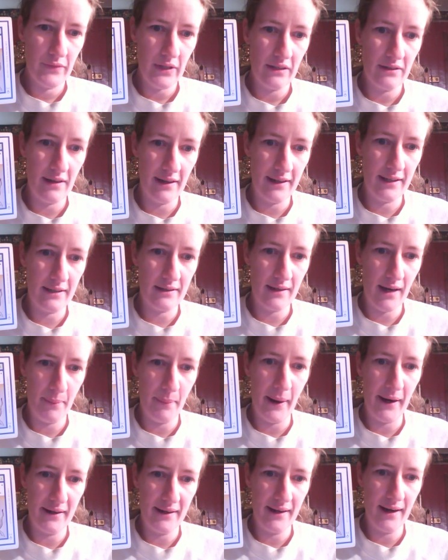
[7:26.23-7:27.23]
Take it day
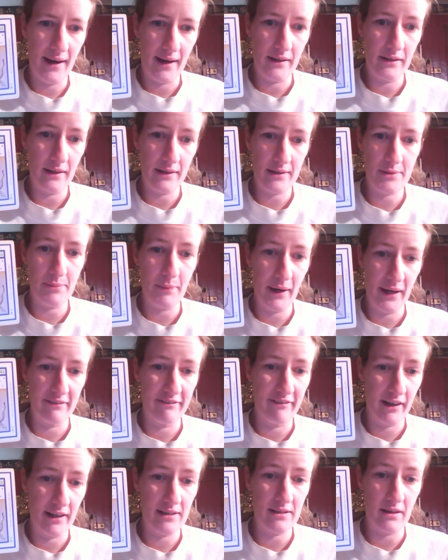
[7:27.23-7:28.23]
by day. That's my
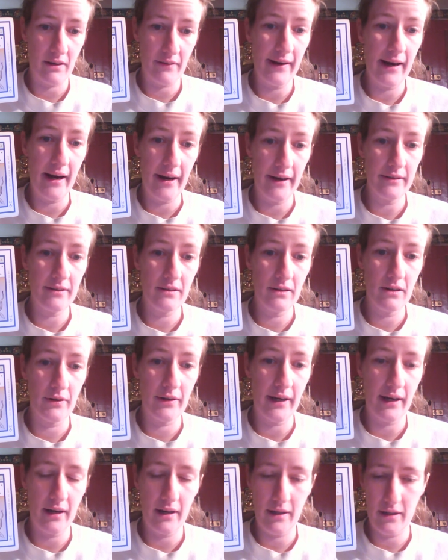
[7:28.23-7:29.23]
advice on that.
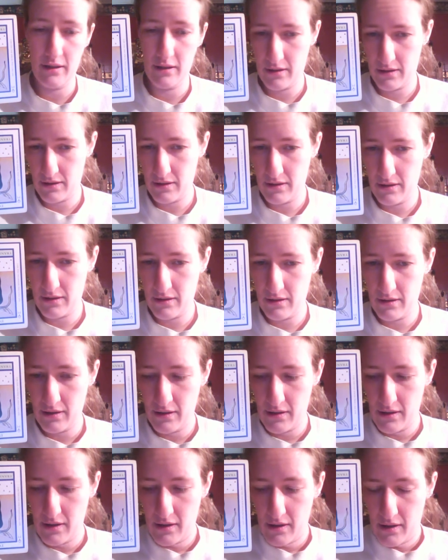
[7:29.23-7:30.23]
Okay.
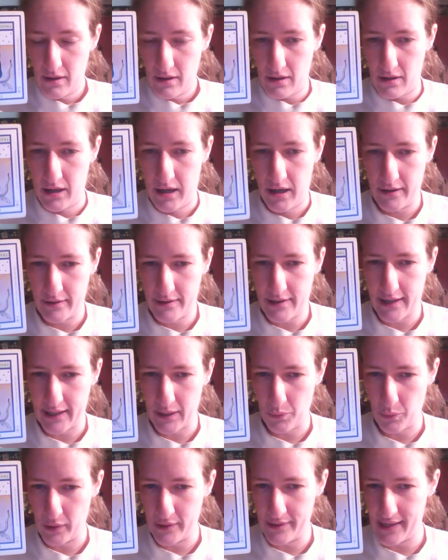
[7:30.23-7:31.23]
Take
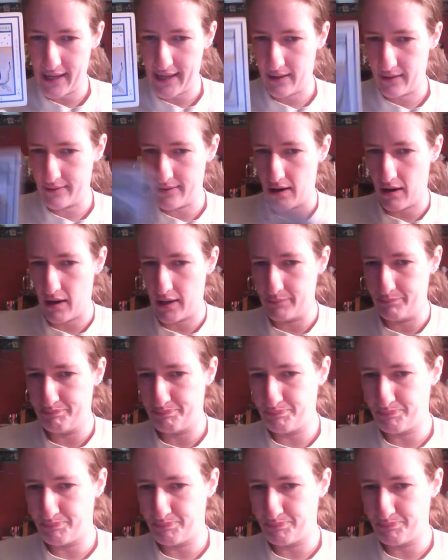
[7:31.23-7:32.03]
it one day at a time.